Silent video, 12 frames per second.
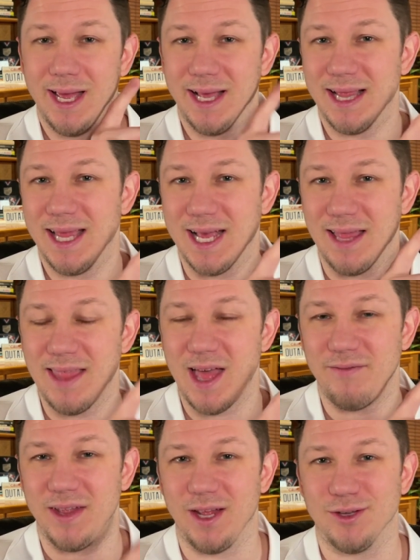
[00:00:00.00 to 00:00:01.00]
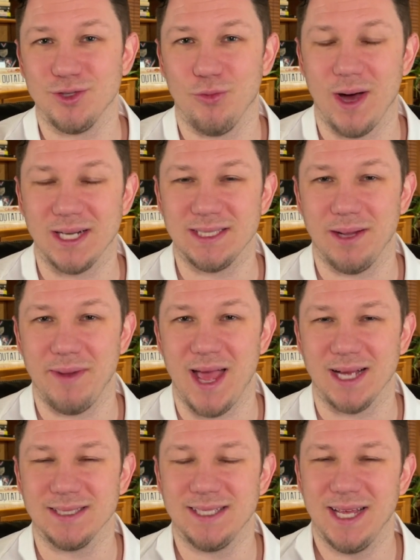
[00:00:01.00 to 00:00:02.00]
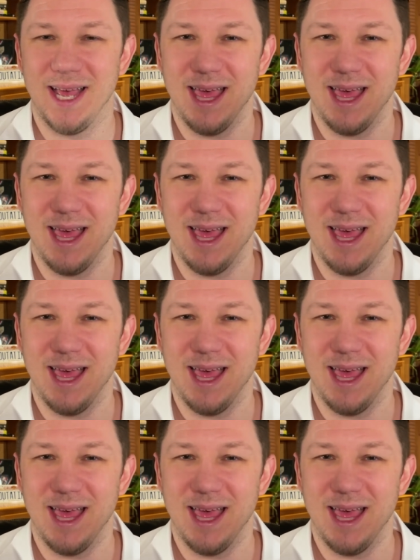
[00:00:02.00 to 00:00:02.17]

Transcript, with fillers: click on that video to watch them next.